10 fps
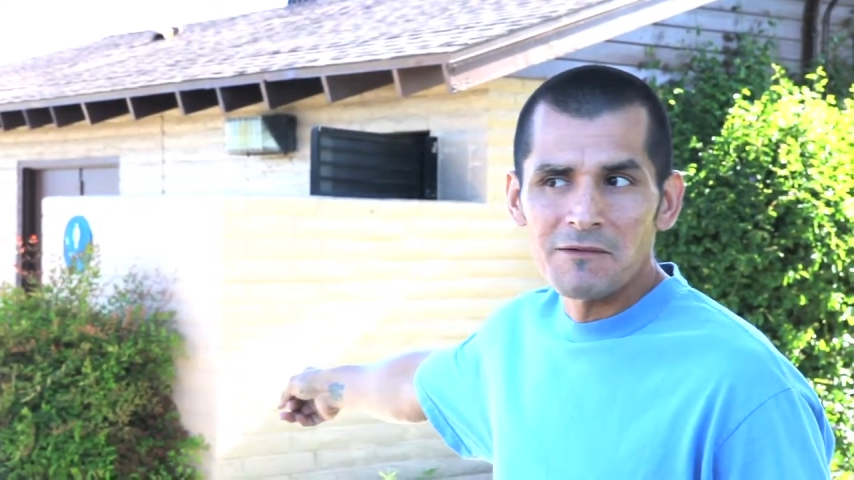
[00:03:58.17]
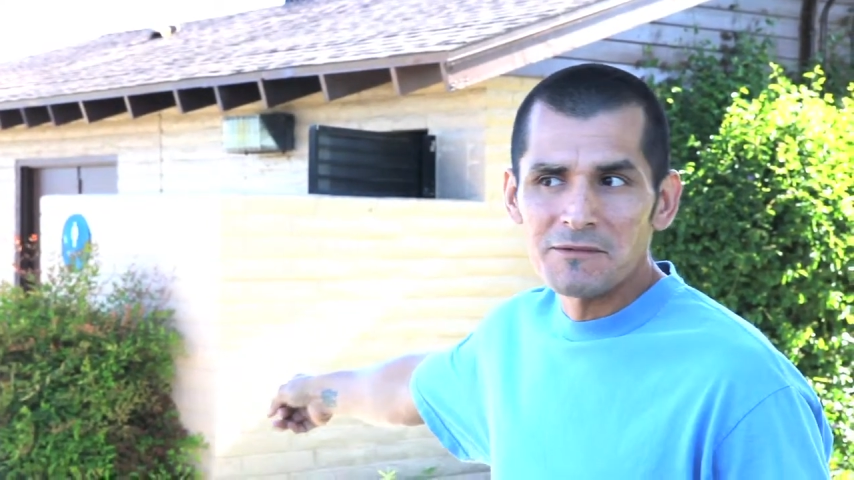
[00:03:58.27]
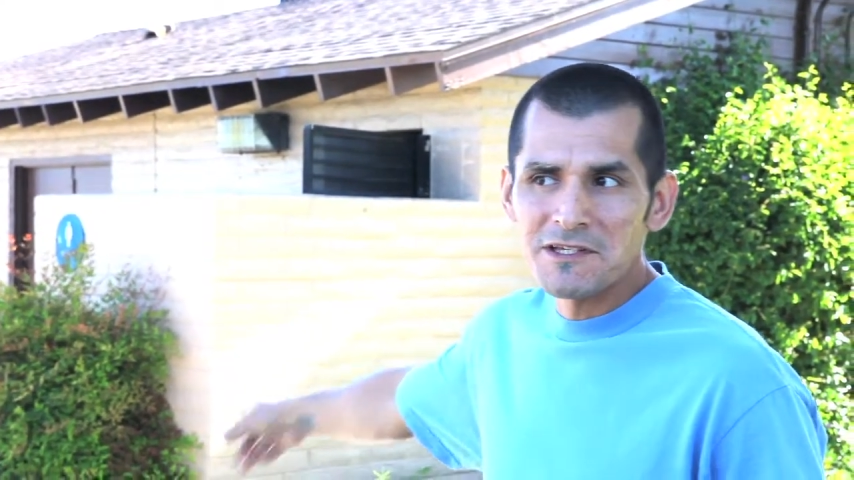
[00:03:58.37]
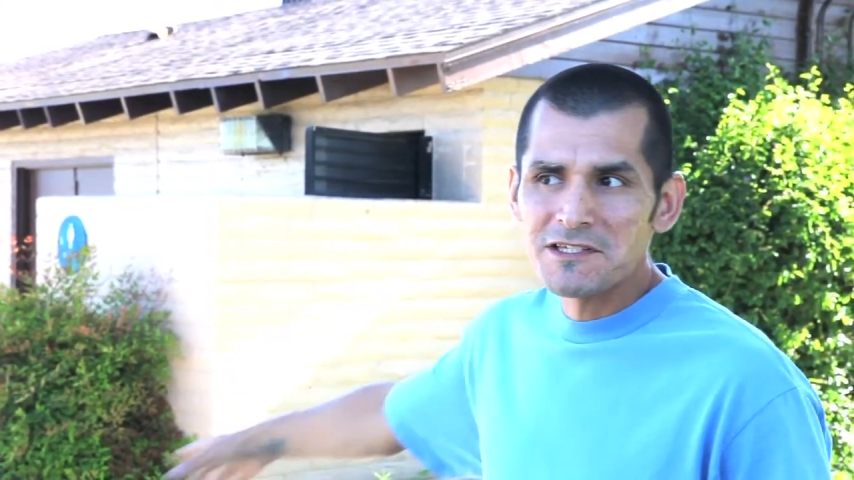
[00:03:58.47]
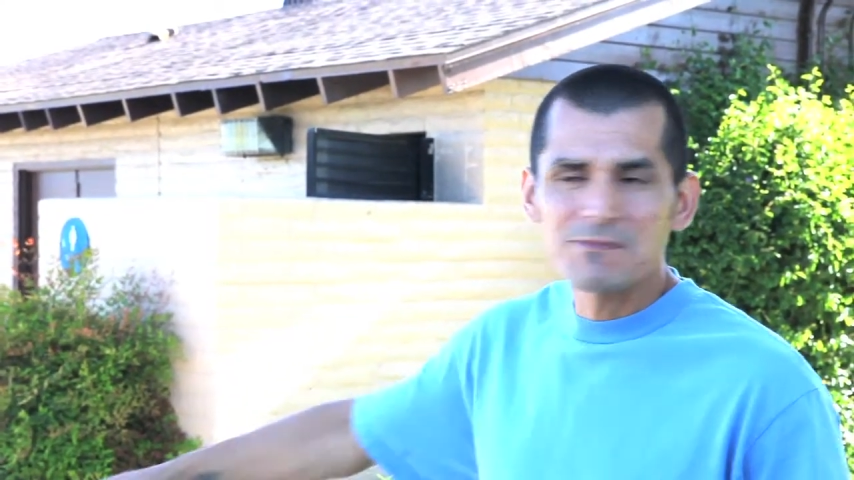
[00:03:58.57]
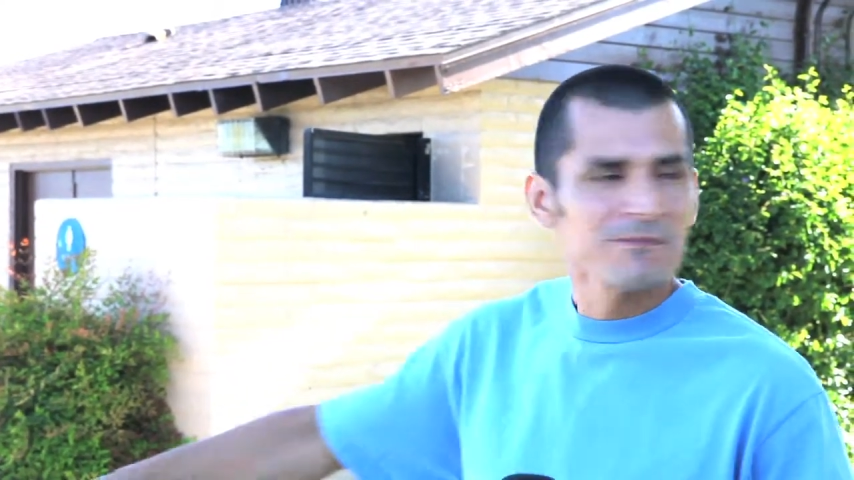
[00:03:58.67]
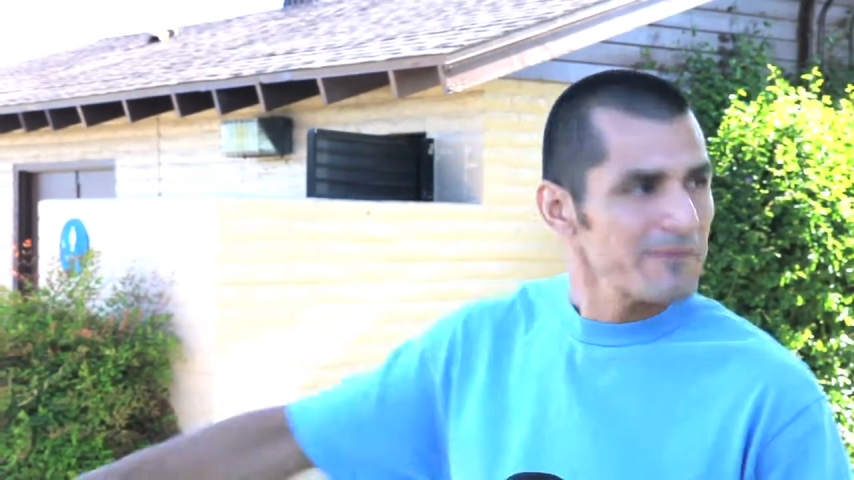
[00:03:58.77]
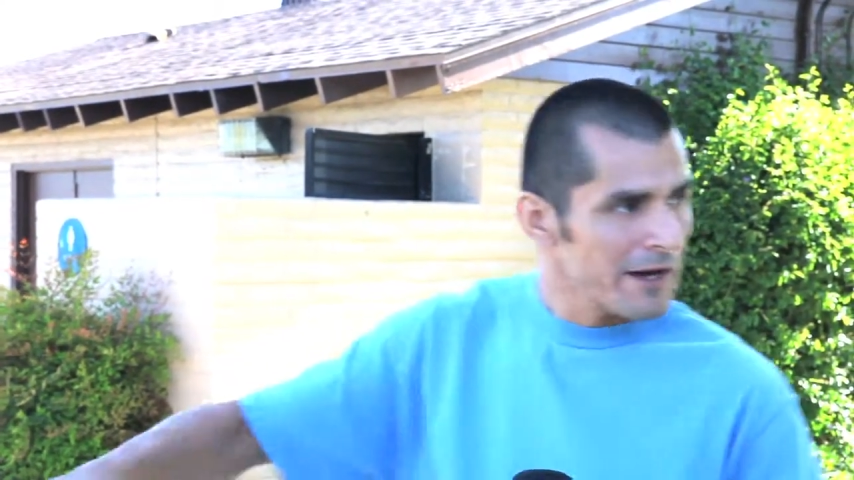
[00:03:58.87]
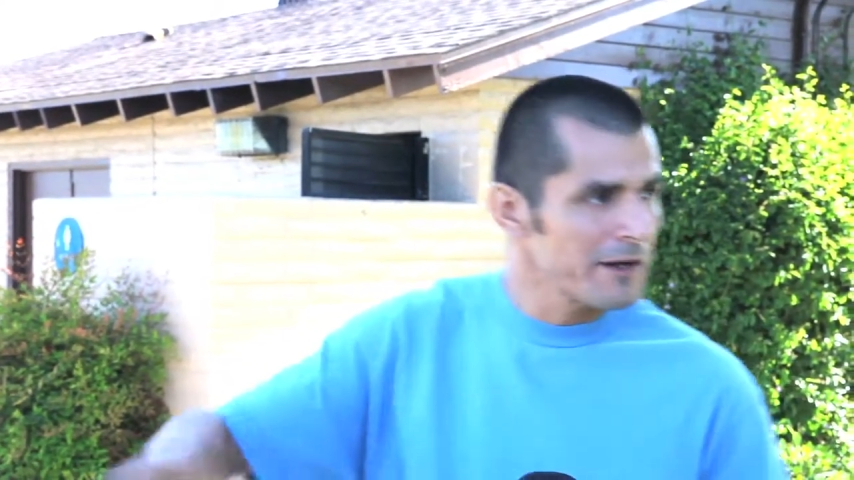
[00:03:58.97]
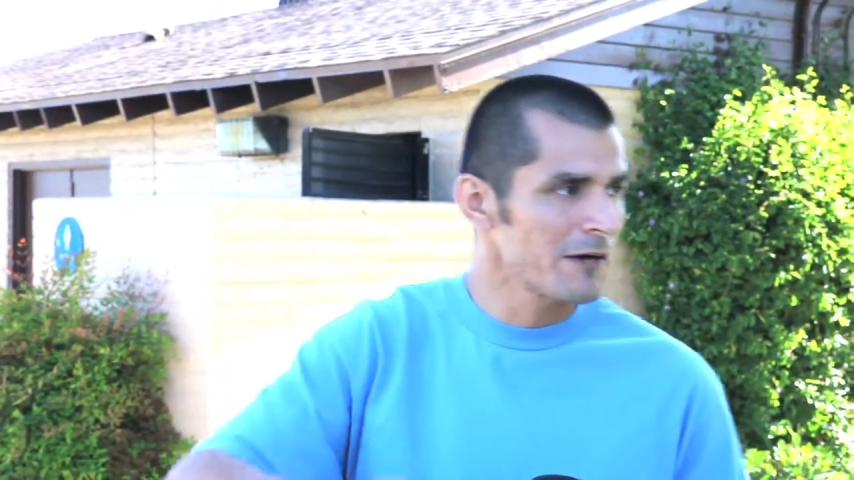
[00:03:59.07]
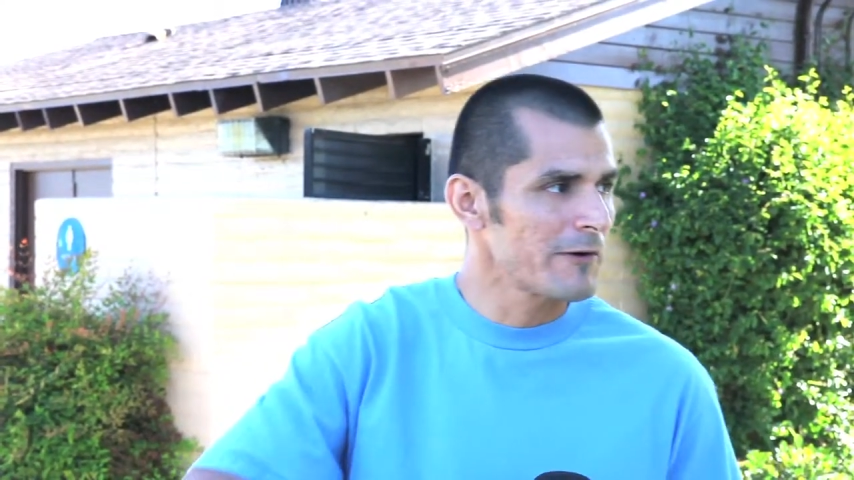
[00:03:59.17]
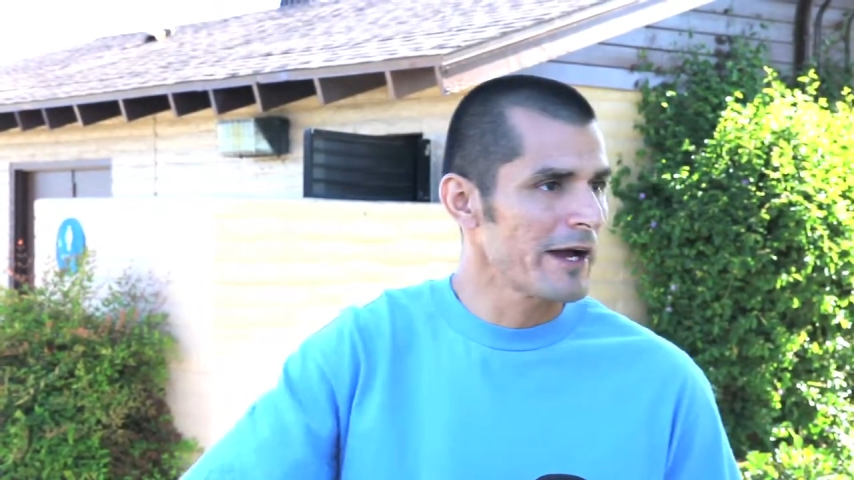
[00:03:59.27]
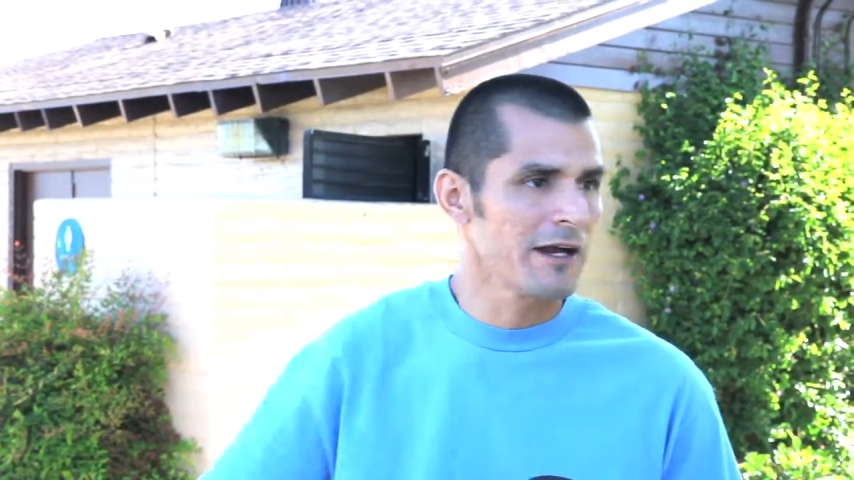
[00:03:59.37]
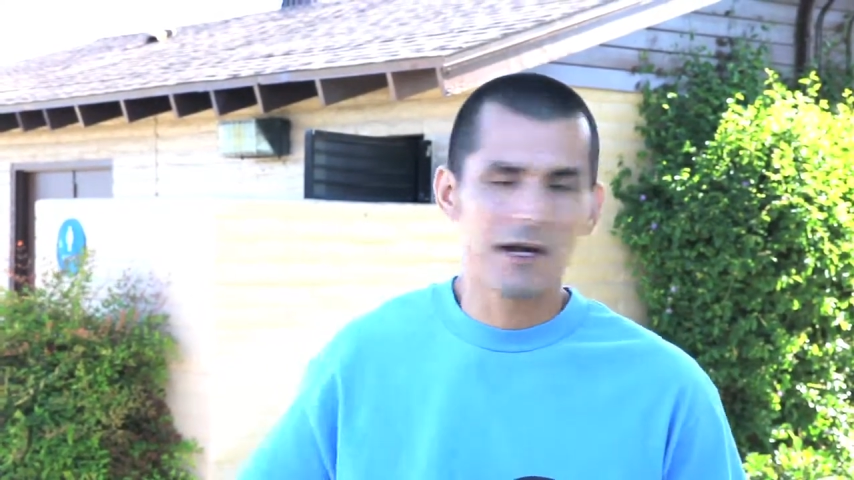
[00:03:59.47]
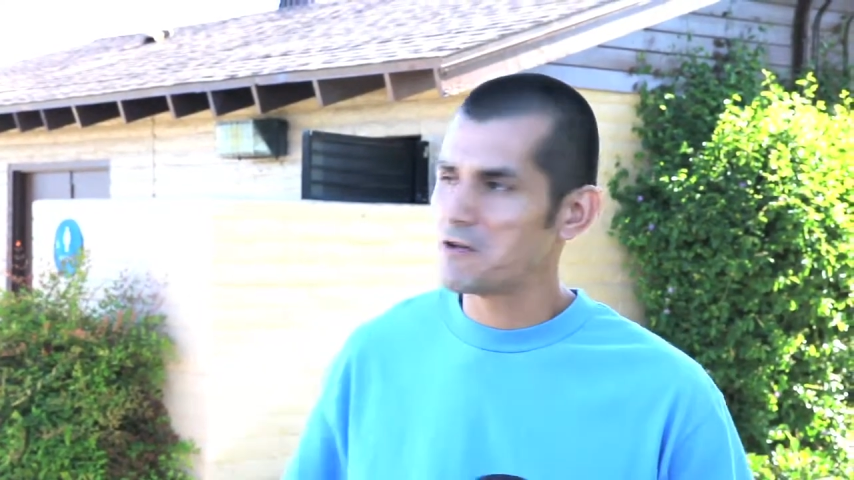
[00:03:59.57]
This area
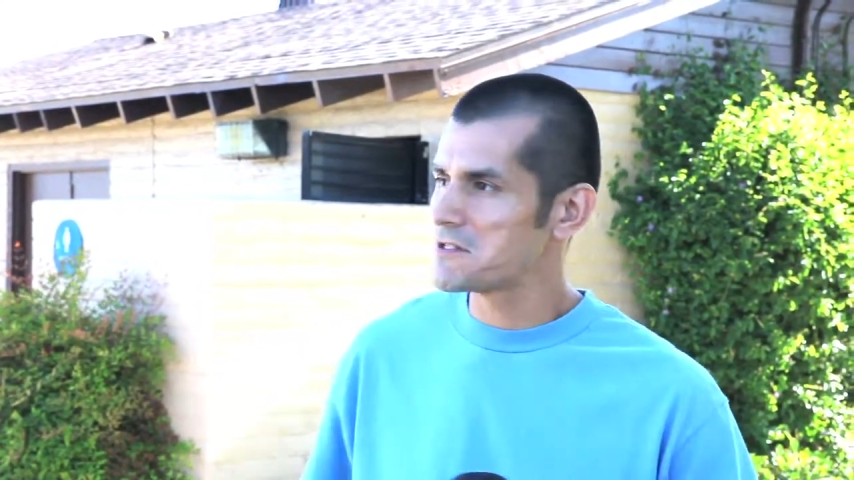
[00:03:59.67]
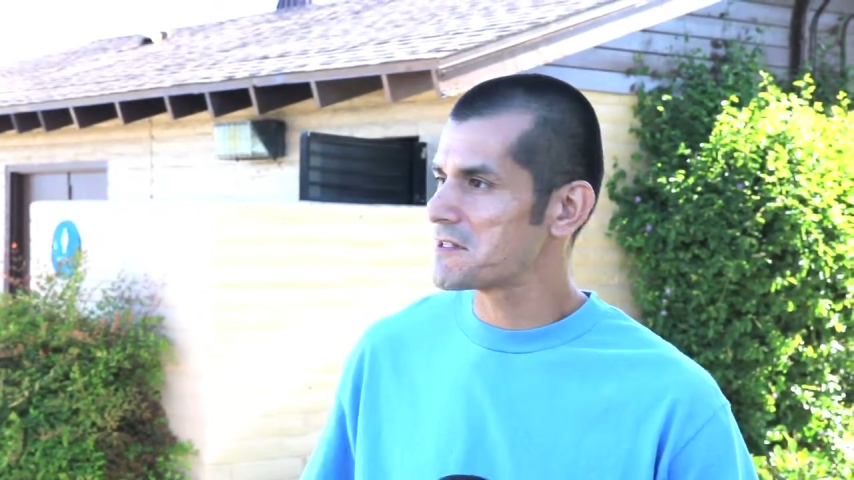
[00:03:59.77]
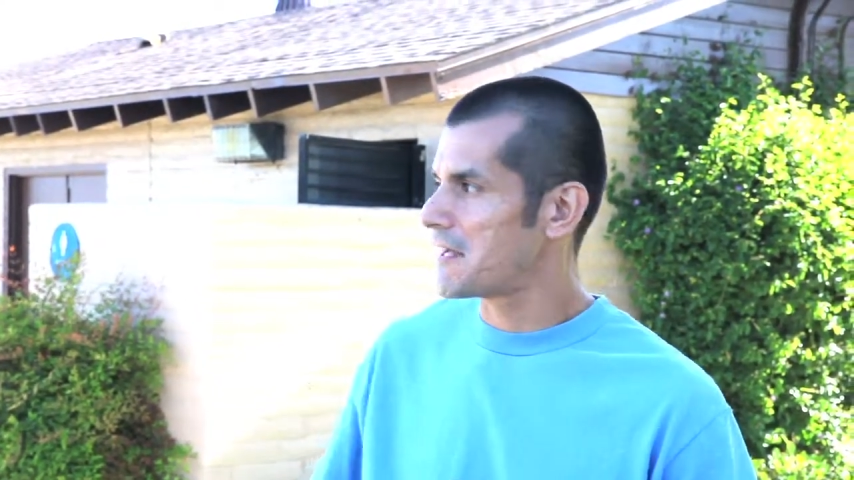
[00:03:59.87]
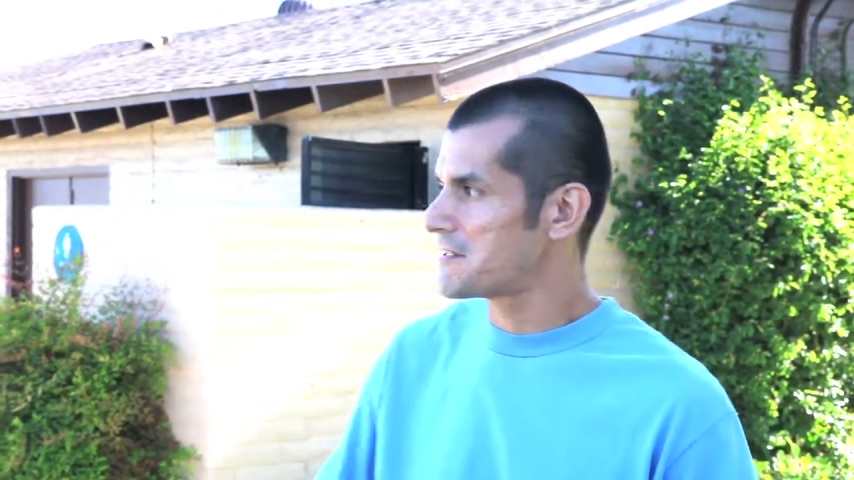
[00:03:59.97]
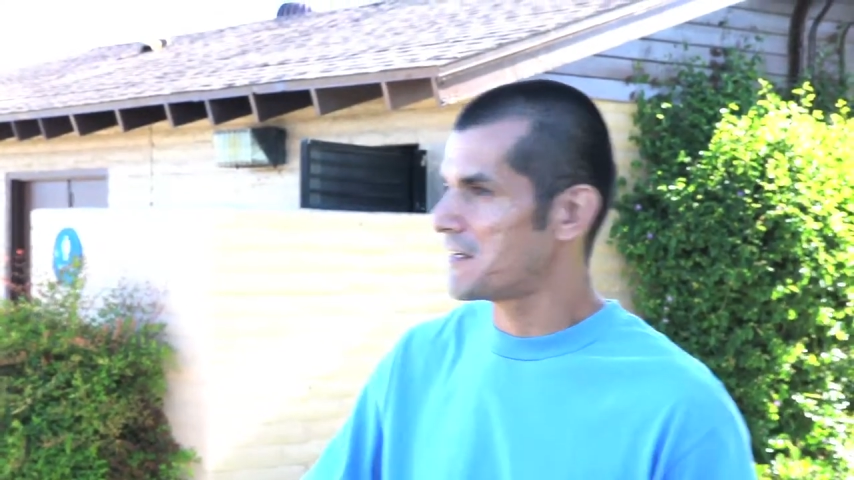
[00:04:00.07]
right here, I know it's a nice